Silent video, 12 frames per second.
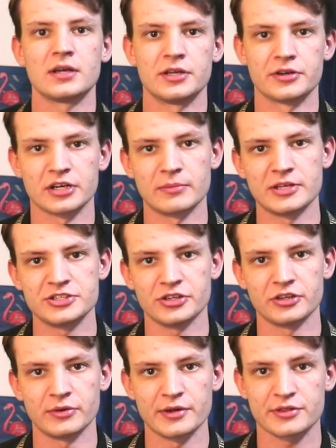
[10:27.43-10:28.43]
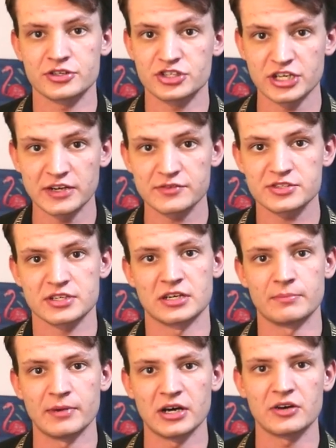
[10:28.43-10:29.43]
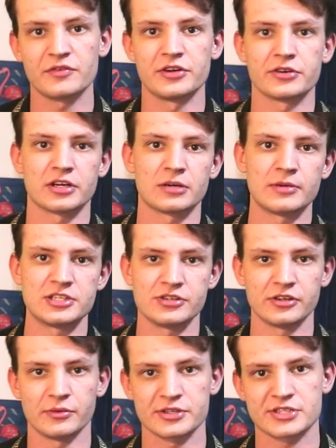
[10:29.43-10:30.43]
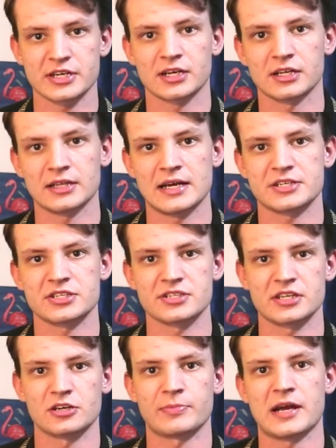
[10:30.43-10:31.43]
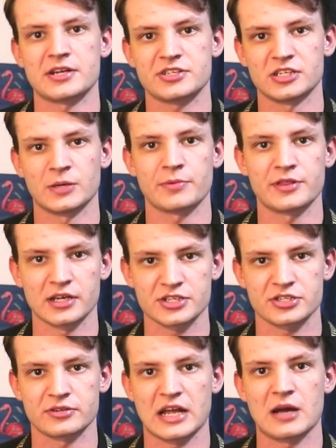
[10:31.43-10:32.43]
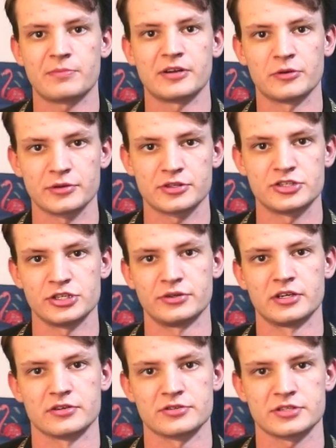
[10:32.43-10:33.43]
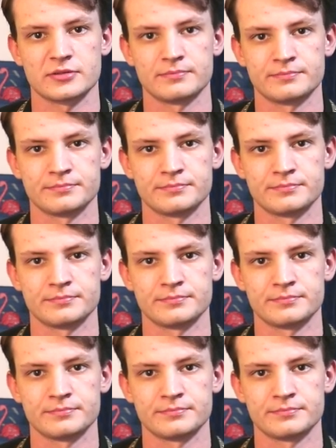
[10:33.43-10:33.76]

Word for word: You're going to be dealing with chiefs and above, and you're going to be dealing with second classes that are passing up things that are happening with the juniors.